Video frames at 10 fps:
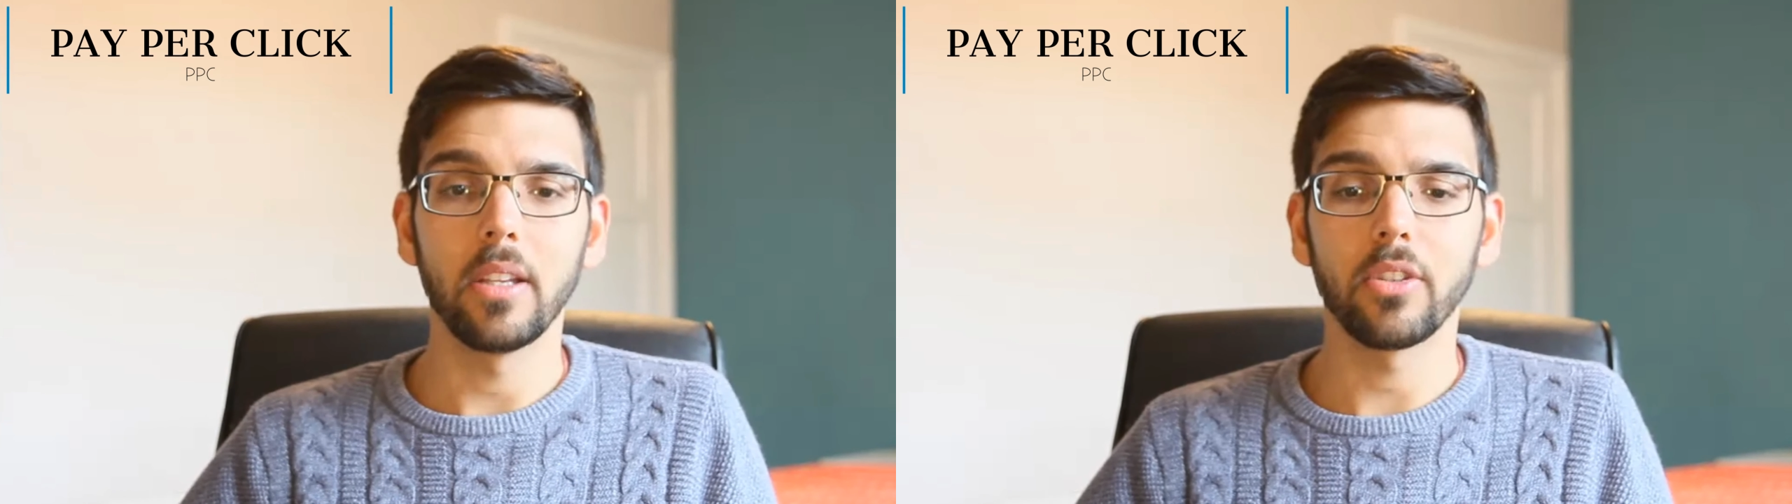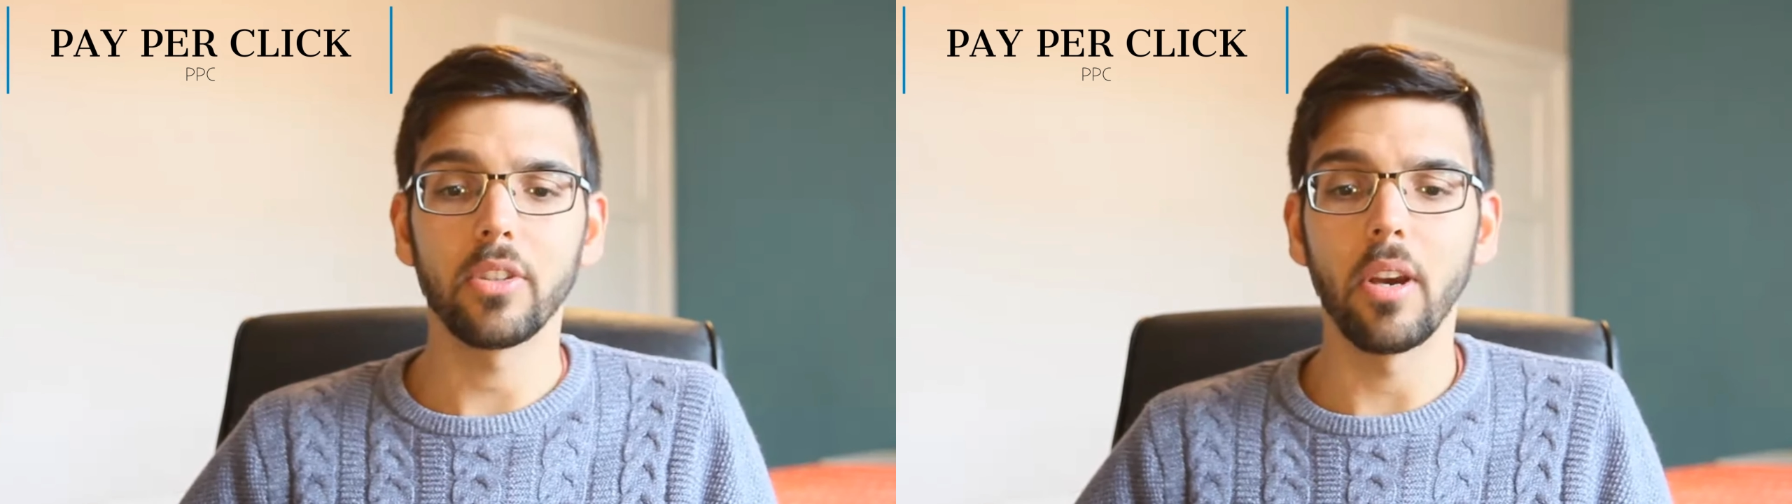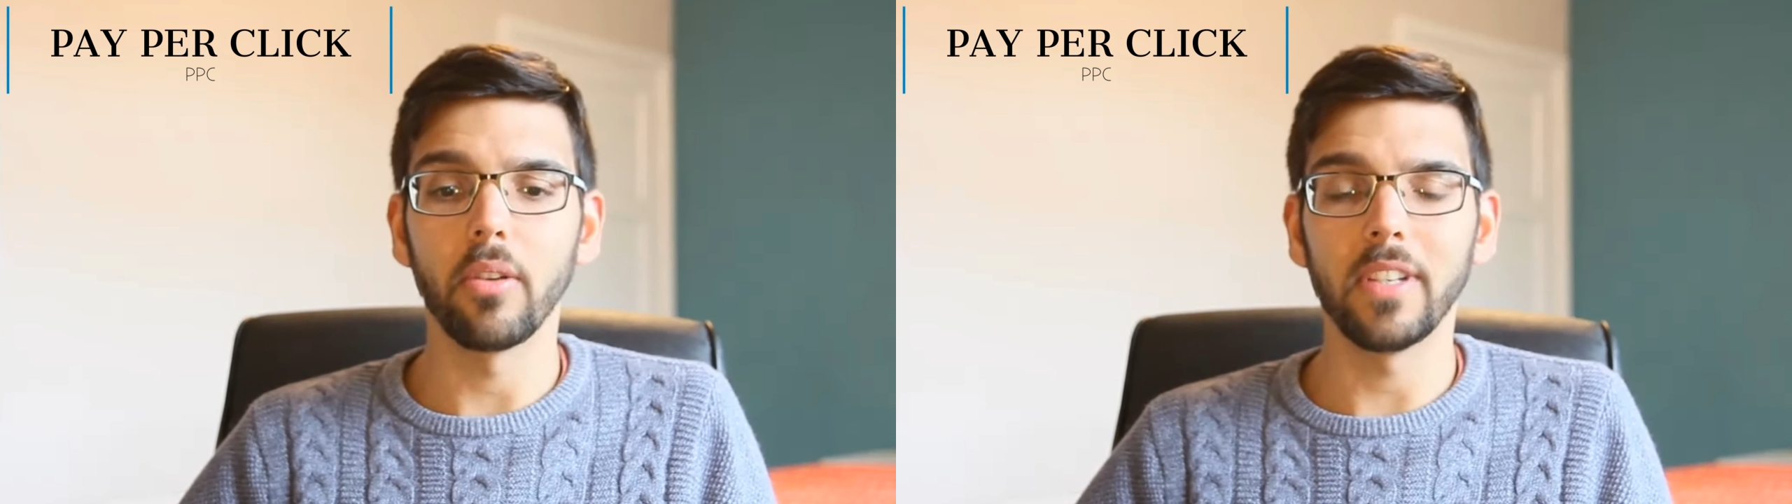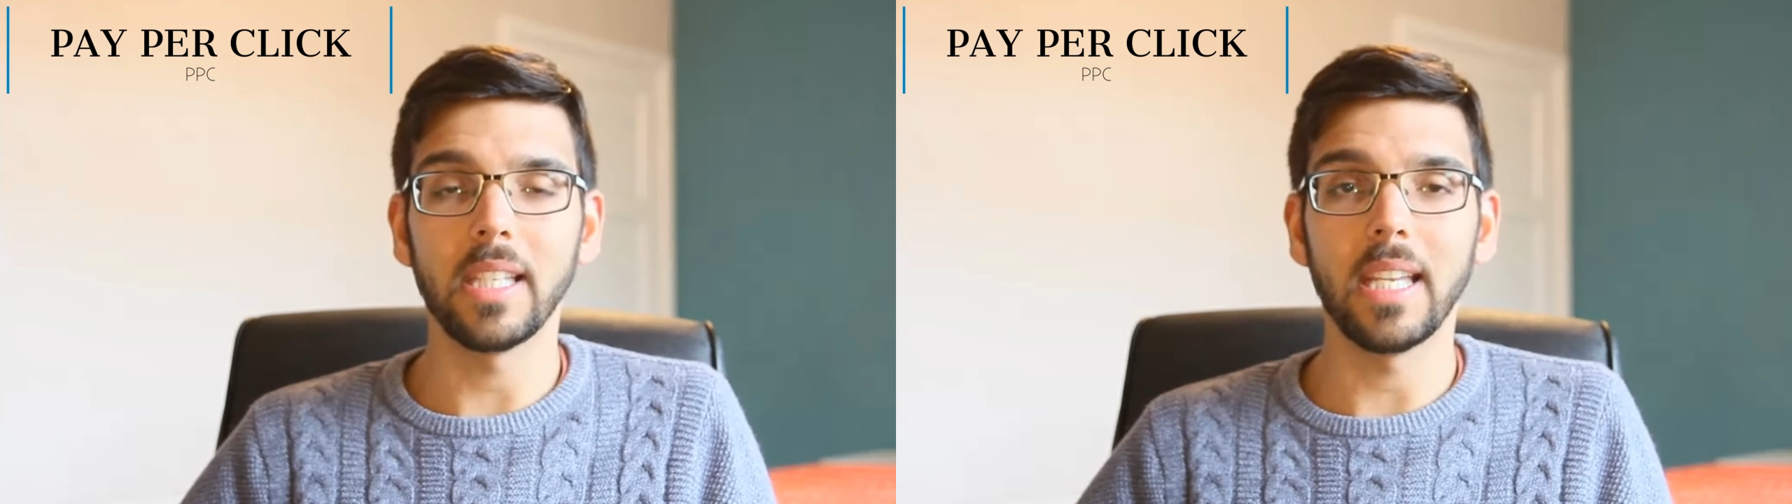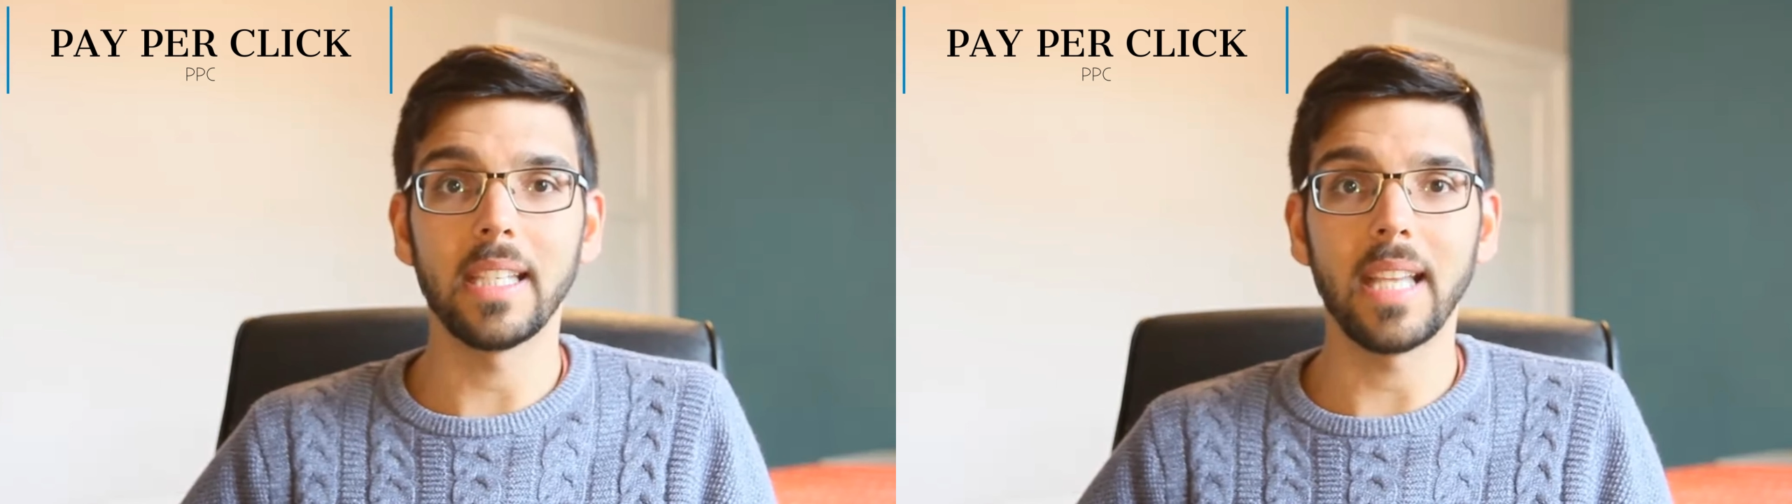So
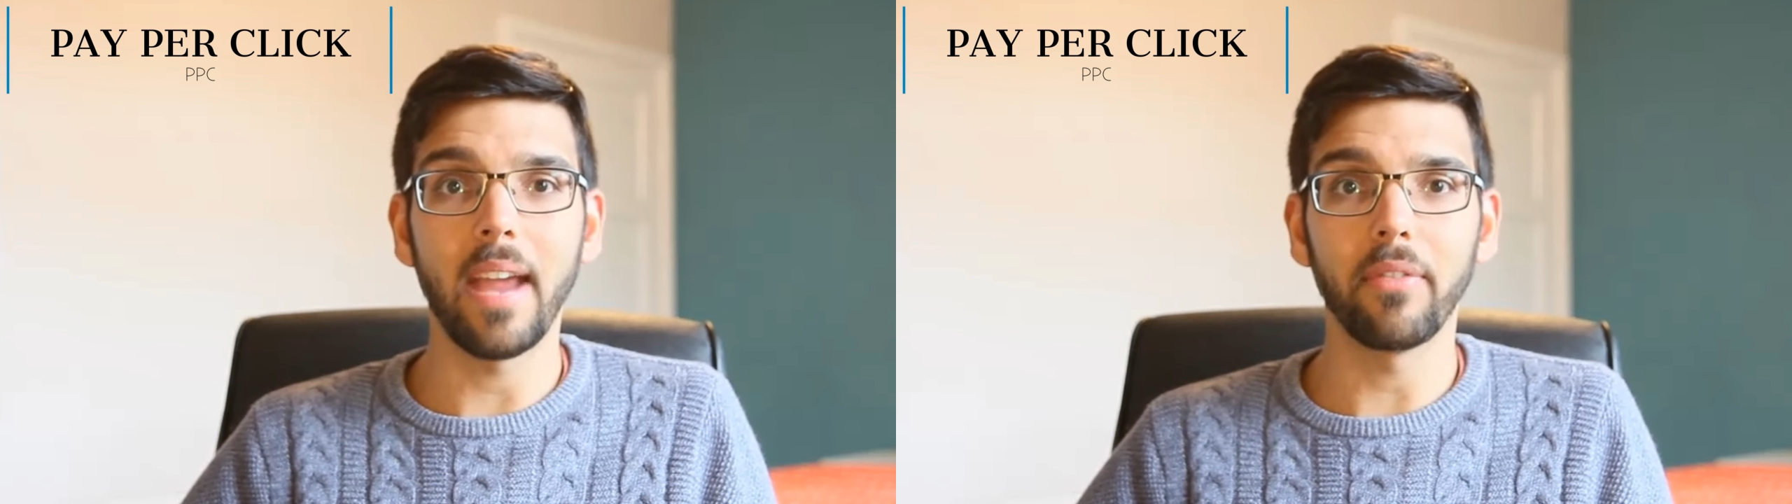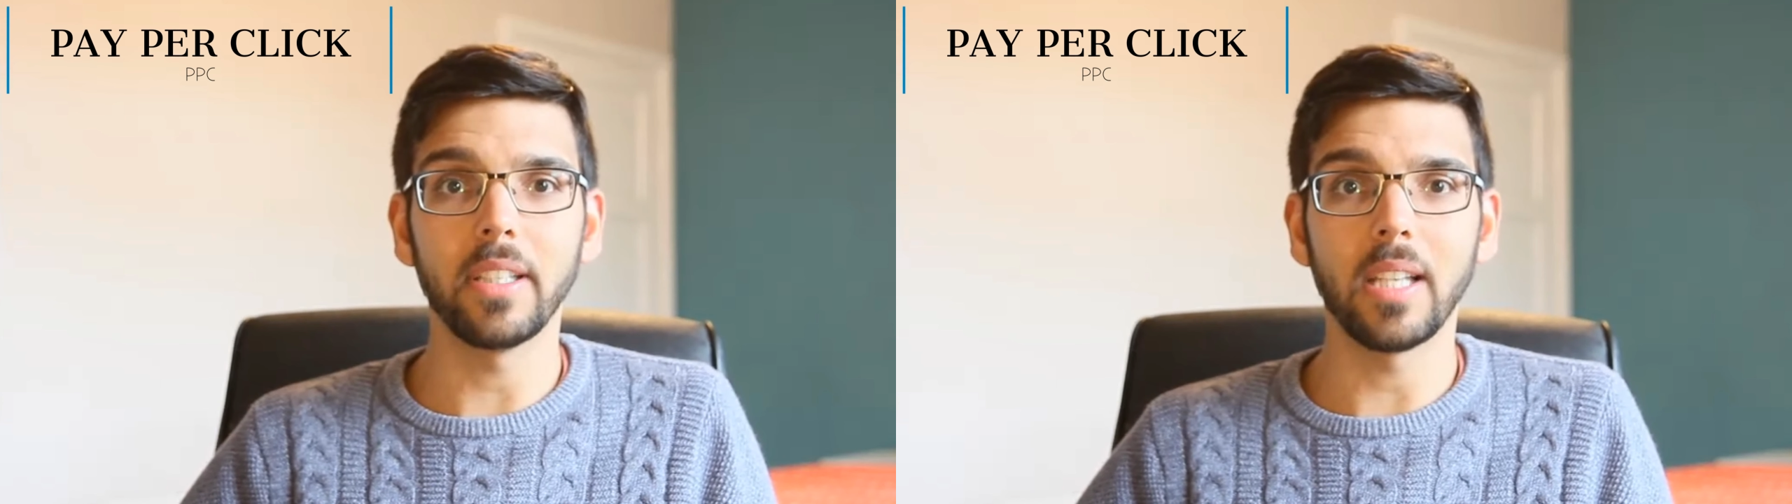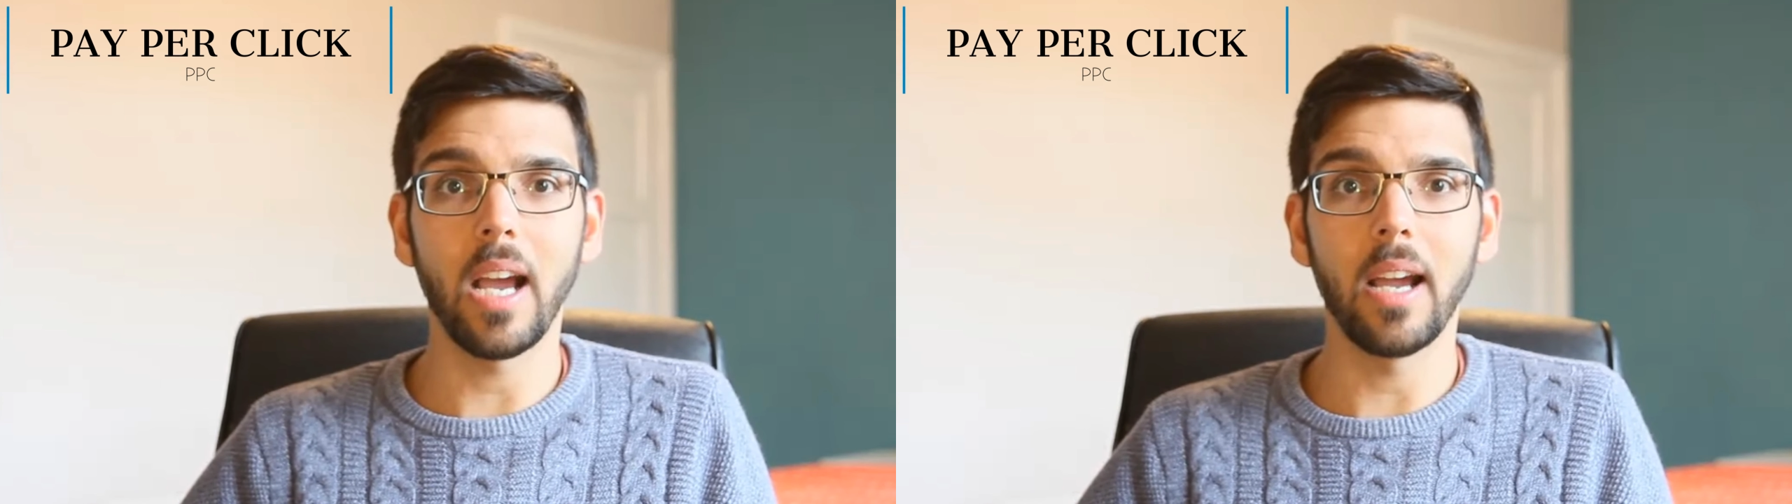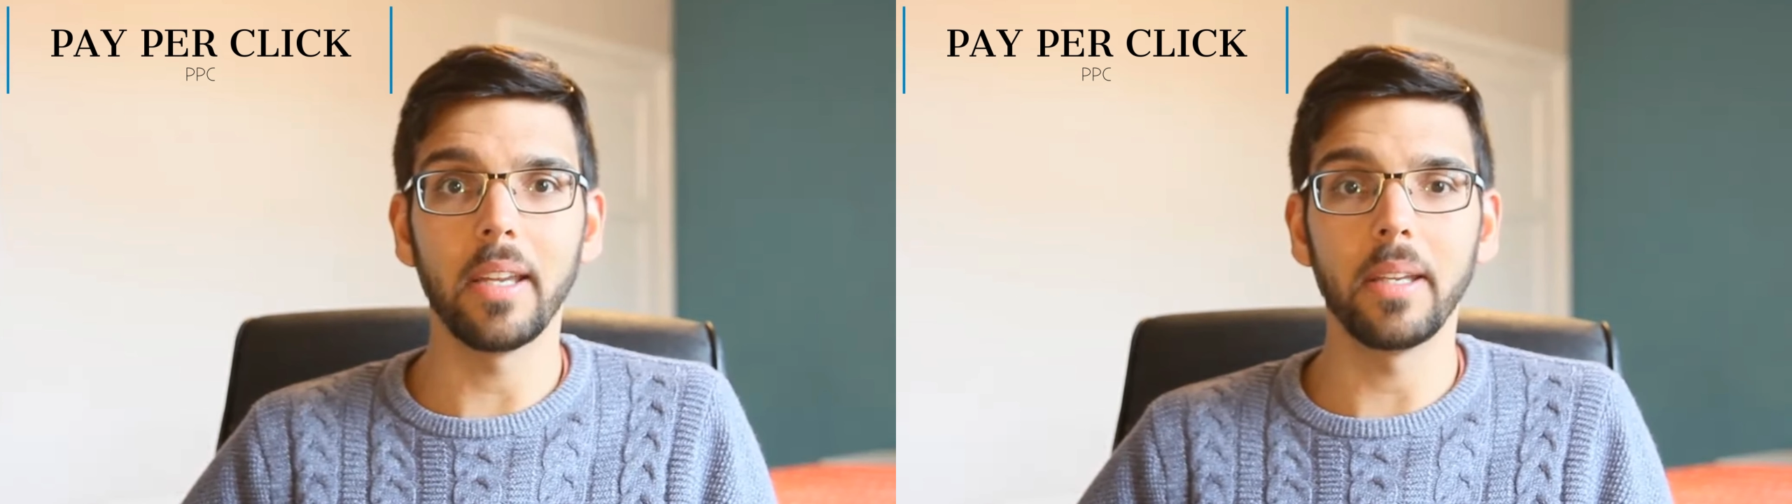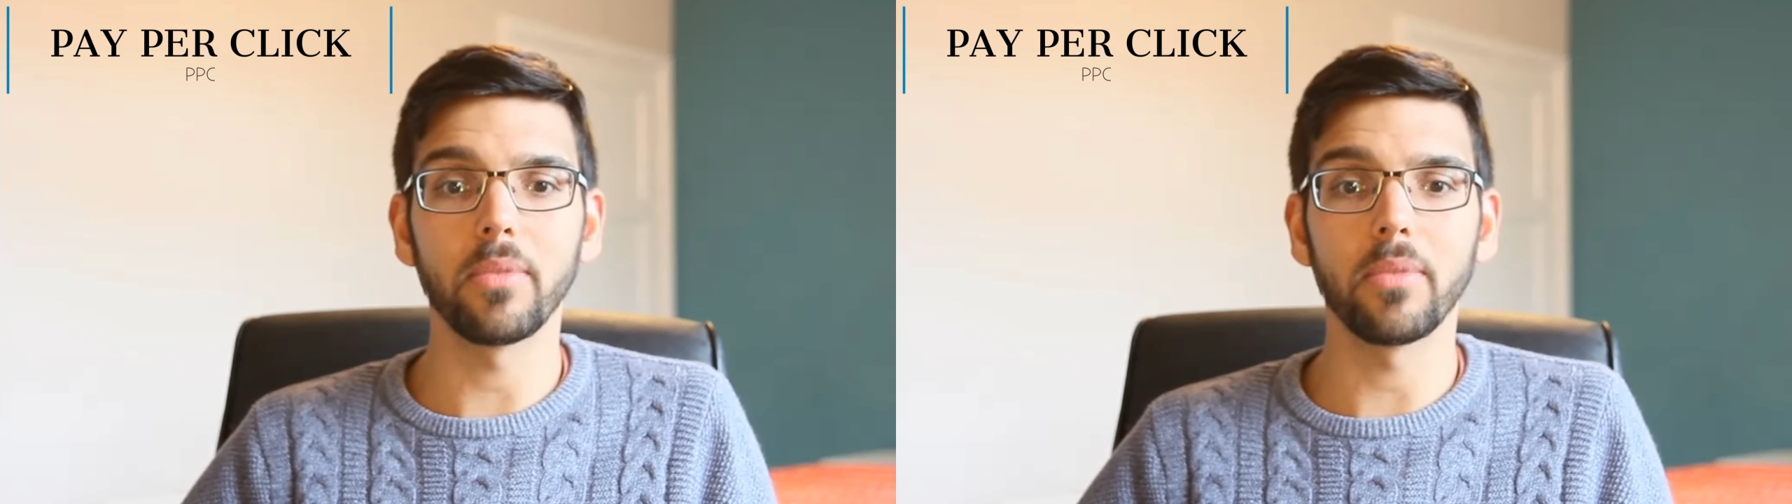this is every time